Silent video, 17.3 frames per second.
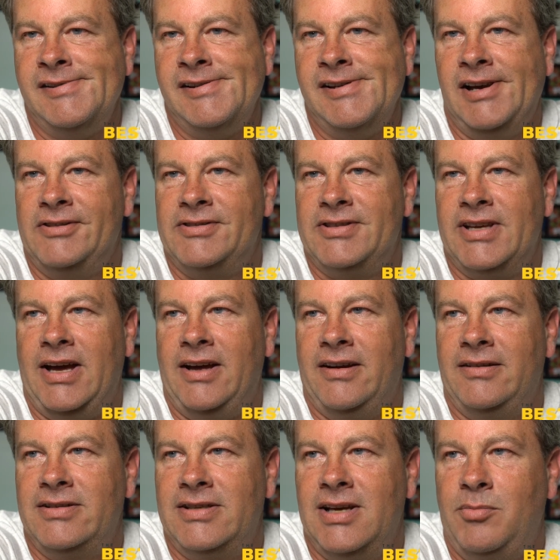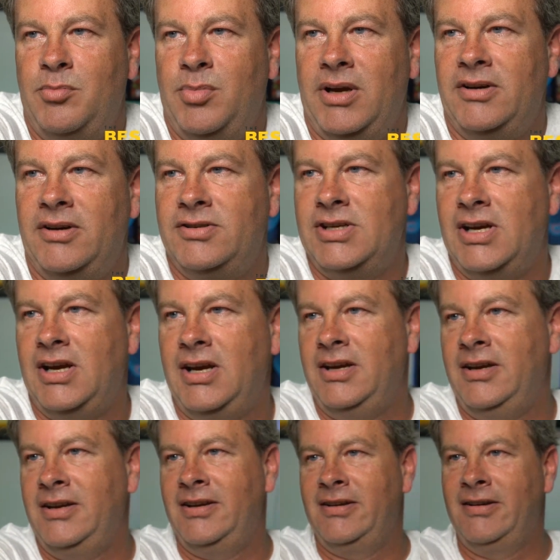How's that? Is that better,
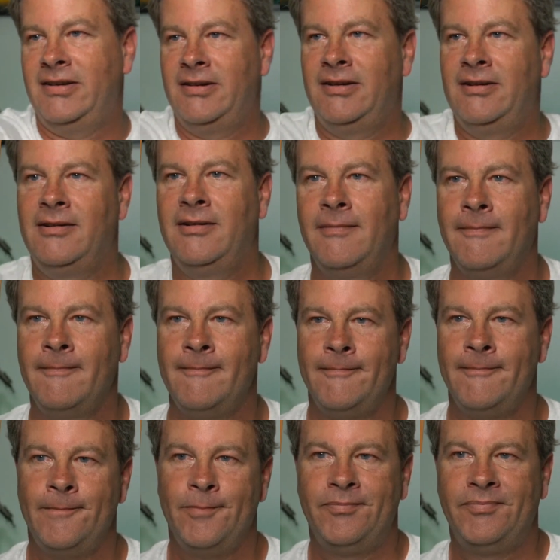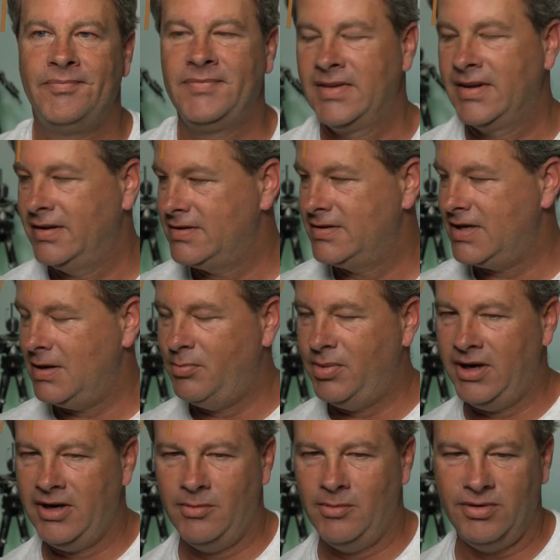Jay? Is that
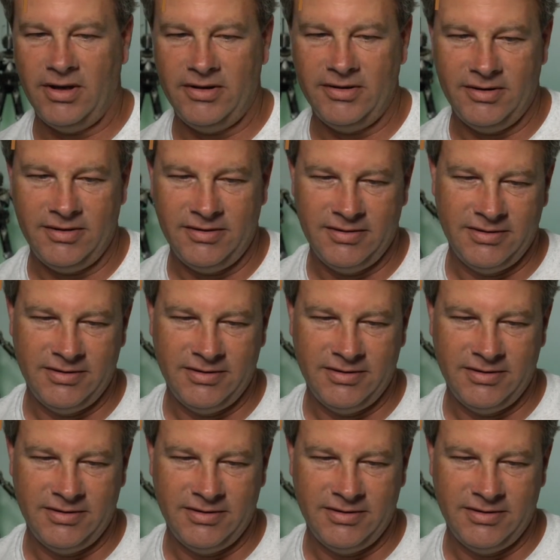better, brother?